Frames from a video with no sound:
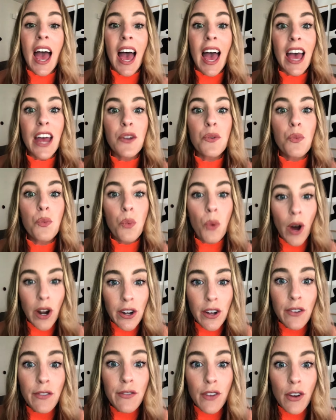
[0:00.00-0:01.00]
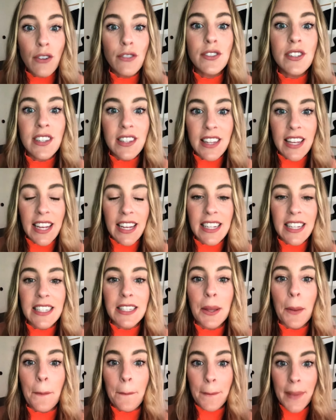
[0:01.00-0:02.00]
and one of those things
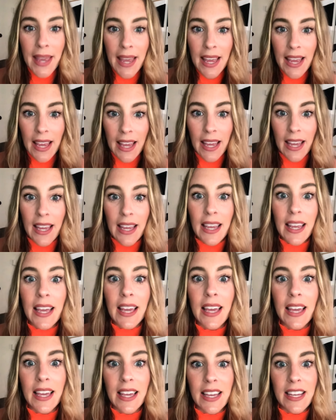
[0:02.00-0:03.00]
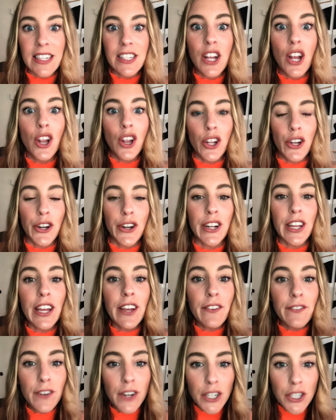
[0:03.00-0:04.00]
being is
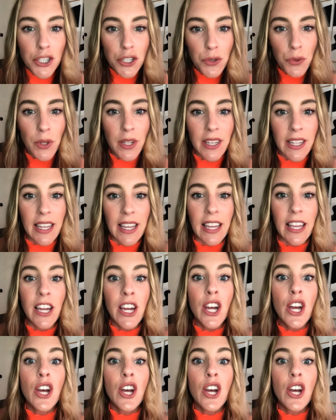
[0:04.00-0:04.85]
learning virtually.